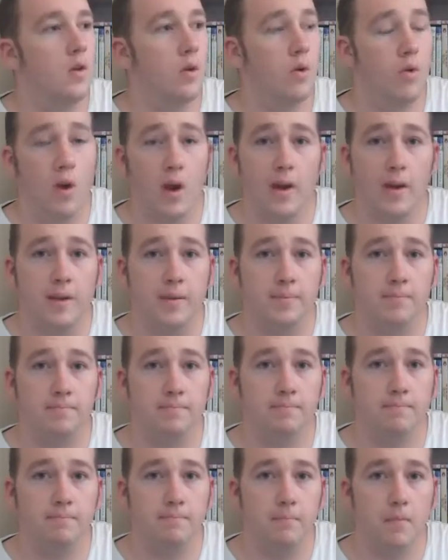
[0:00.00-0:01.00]
Alrighty.
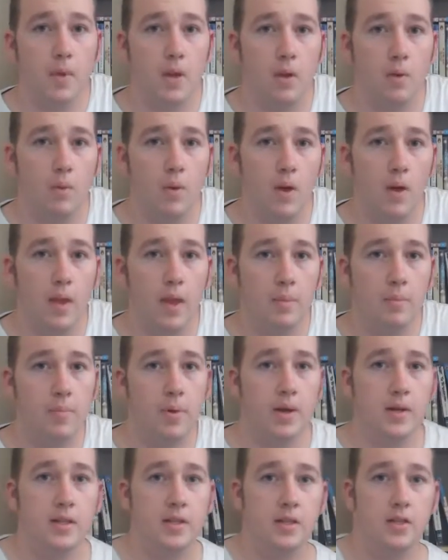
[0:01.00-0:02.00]
Well, that
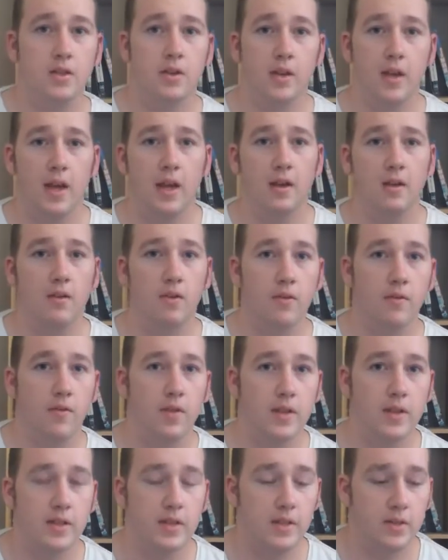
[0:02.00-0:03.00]
brings us to the end of
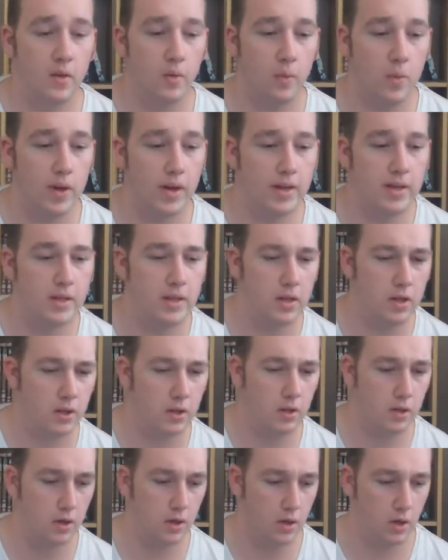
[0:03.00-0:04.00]
this week's
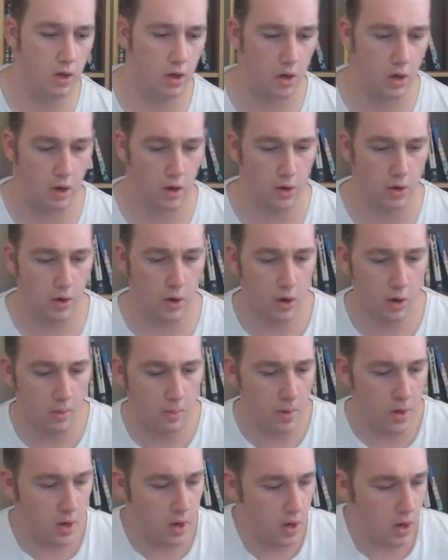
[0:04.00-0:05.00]

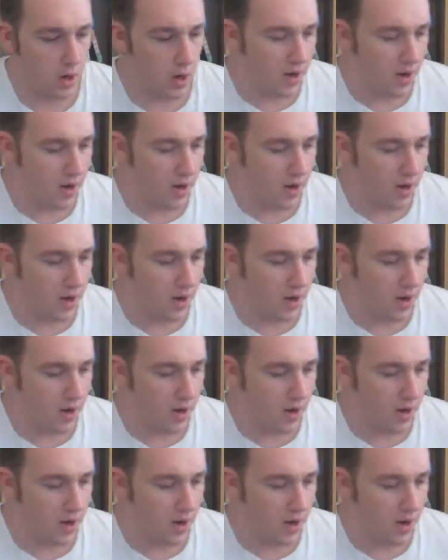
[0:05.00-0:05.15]
anime.